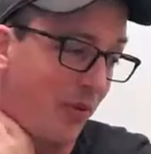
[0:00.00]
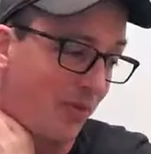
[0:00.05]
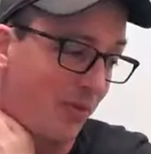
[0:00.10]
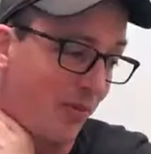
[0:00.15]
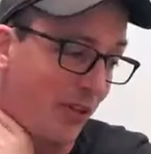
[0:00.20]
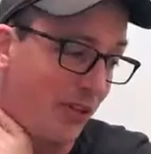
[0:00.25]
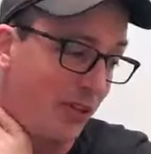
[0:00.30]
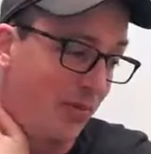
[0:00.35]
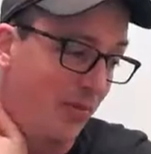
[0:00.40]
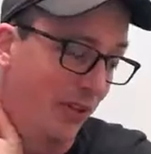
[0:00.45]

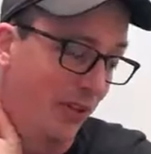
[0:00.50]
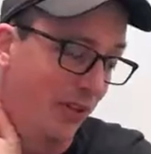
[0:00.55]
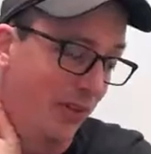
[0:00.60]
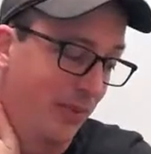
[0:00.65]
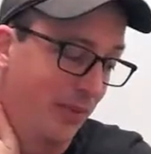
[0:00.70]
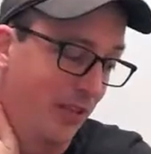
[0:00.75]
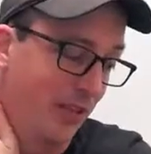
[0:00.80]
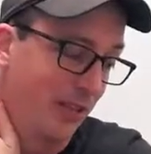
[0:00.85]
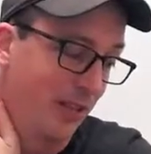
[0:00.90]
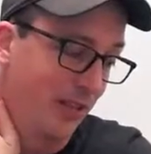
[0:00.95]
much more
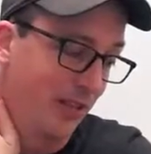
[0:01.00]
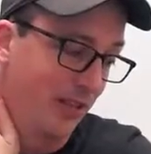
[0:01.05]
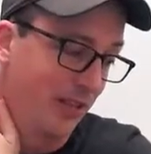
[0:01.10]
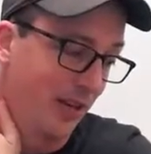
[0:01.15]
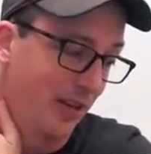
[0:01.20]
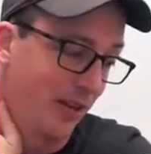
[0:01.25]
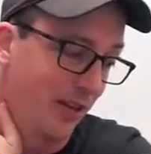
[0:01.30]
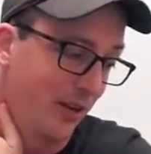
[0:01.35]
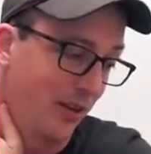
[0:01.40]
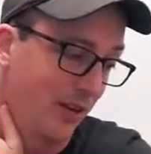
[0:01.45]
limited than
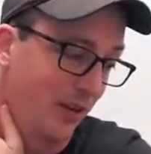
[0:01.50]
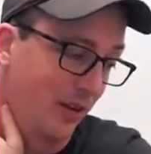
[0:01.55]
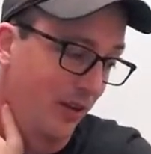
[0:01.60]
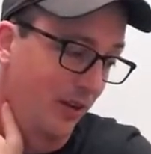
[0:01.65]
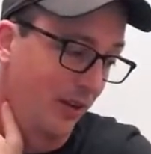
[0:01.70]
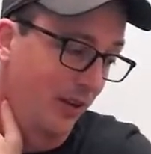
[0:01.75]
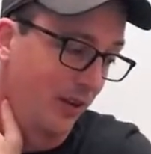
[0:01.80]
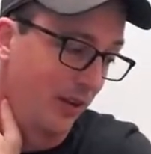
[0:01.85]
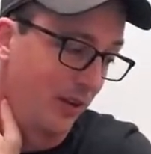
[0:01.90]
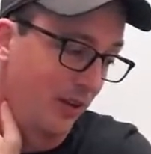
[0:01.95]
the other
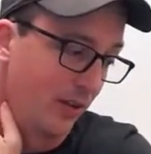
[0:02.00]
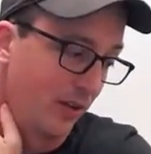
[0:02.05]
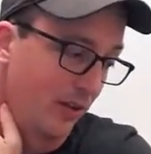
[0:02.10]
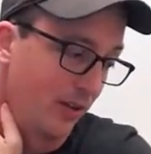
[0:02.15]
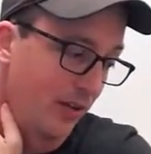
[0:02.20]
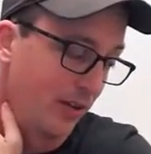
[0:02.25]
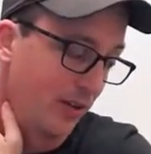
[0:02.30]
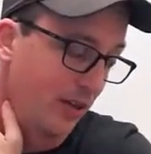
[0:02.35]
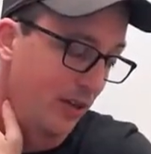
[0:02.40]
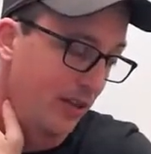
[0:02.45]

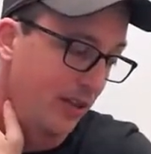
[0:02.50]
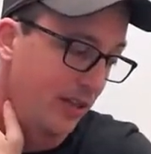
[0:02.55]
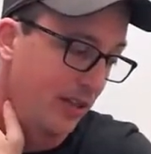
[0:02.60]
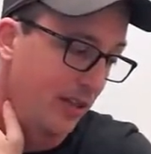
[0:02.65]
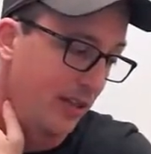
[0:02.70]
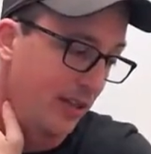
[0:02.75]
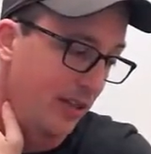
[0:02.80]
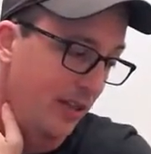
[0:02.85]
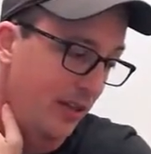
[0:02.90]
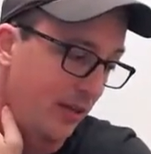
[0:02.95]

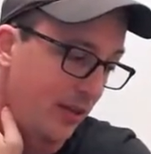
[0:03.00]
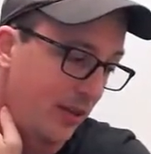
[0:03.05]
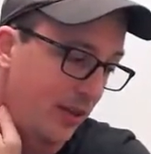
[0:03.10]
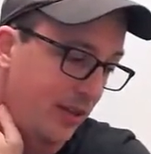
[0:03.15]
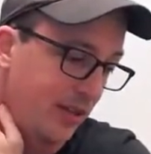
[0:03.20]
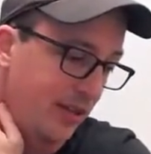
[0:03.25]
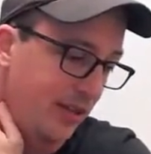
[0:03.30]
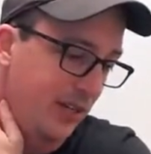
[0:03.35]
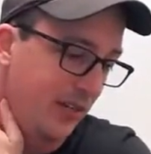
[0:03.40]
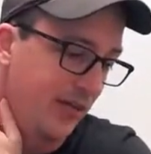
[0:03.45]

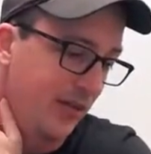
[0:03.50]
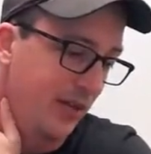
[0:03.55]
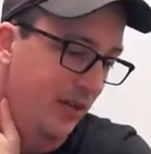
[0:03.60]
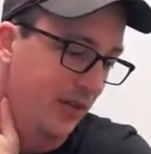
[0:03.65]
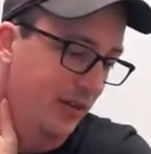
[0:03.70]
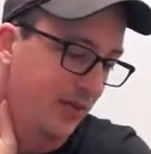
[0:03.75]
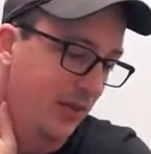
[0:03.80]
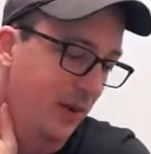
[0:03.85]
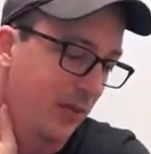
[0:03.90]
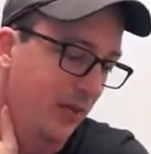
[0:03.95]
ones, even though
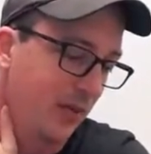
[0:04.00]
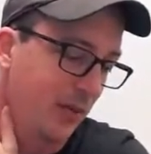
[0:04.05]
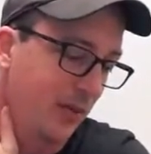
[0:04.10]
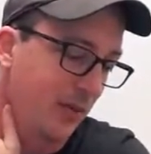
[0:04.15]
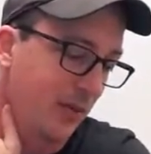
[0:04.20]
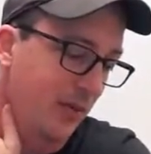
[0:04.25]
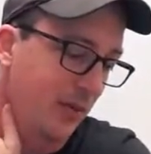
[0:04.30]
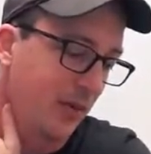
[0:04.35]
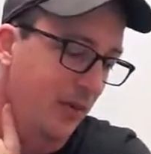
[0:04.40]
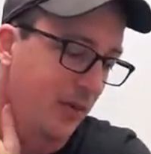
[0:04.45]
it's probably
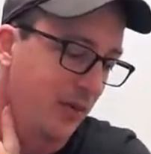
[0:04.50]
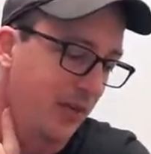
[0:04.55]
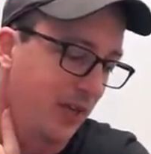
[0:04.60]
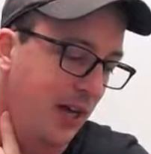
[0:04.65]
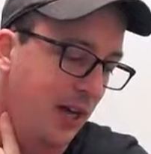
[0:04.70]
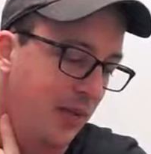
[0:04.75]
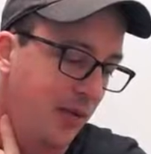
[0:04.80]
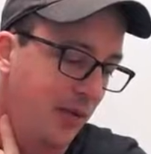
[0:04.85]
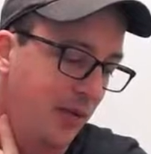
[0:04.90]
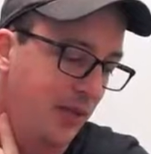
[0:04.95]
one of the most
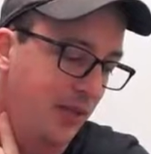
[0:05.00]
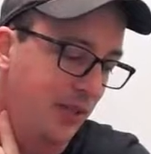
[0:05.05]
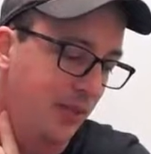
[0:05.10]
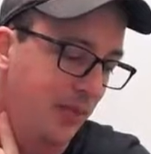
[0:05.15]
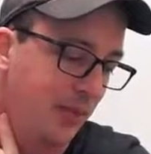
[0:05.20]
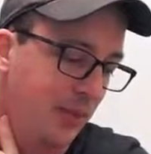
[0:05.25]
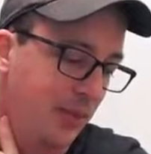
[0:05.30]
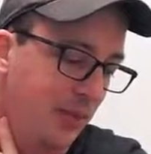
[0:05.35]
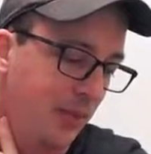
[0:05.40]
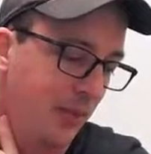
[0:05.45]
common ones
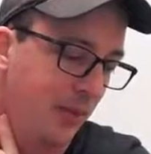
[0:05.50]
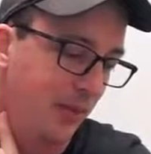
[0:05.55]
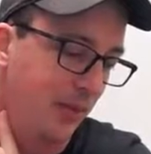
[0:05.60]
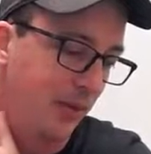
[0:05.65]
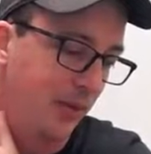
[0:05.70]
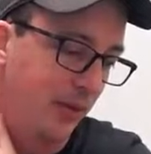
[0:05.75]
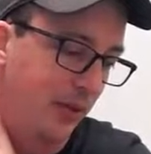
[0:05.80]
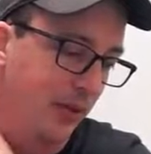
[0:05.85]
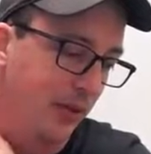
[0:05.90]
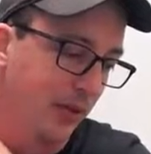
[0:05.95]
that people